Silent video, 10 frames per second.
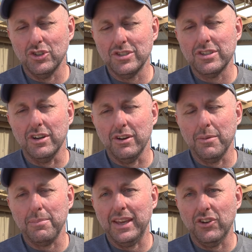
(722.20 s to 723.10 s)
do
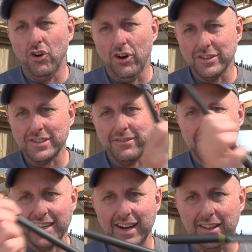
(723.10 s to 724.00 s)
so because of
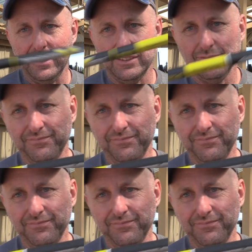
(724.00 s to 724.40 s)
the color.